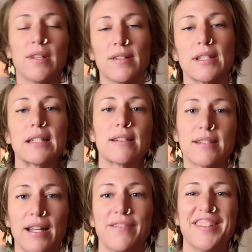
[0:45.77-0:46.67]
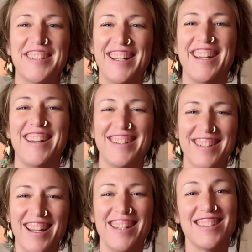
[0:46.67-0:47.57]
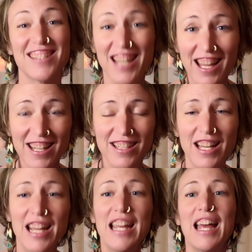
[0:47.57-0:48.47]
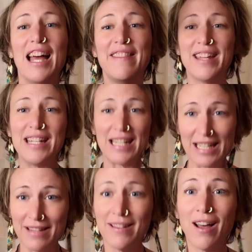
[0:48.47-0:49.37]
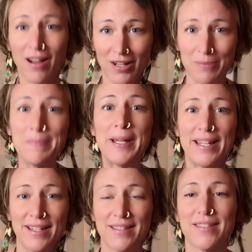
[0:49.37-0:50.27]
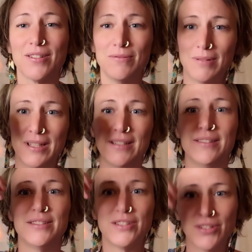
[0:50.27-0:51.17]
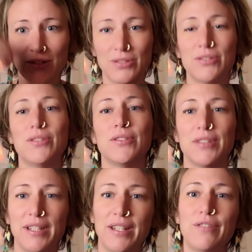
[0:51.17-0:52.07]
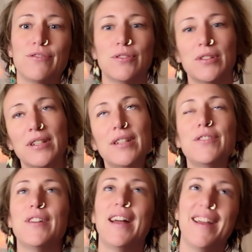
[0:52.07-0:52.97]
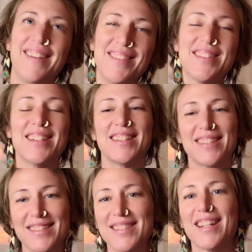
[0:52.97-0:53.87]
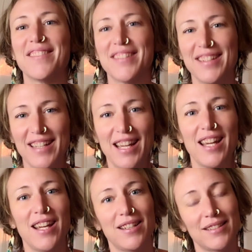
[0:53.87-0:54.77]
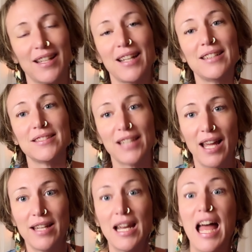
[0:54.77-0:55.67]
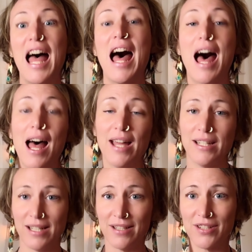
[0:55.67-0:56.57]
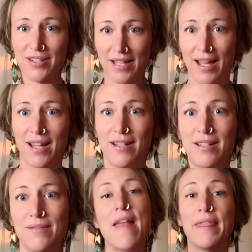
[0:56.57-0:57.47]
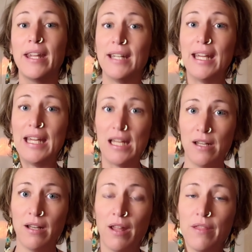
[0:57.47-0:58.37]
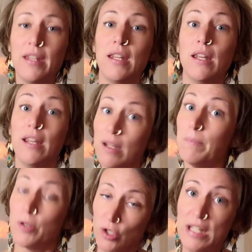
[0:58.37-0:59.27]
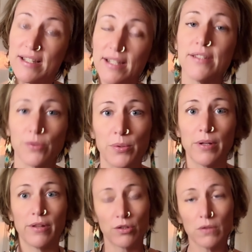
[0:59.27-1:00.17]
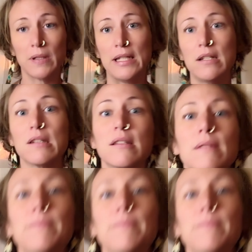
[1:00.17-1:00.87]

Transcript: 6, 7, 8, 9, 10, and then in the armpit. So 1, 2, 3, 4, 5, 6, 7, 8, 9, 10 on each side. And then in the hip creases or the groins.